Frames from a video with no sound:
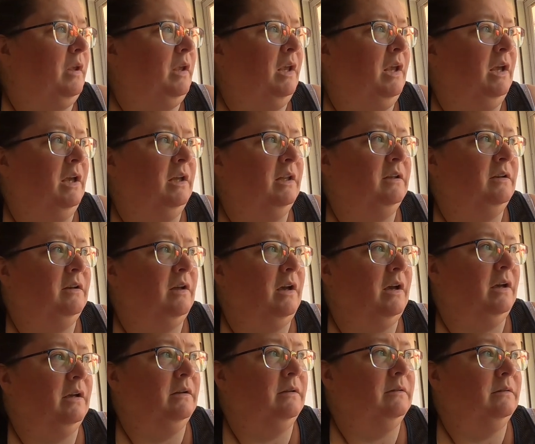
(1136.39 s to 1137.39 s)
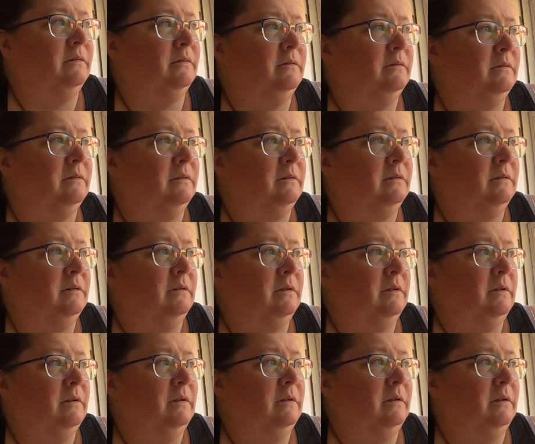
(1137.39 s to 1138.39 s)
And I
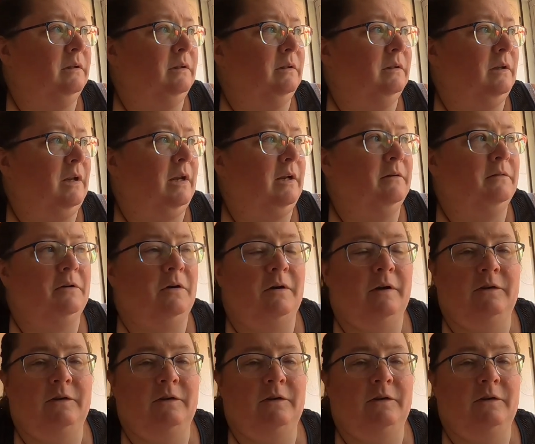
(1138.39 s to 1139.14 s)
don't know,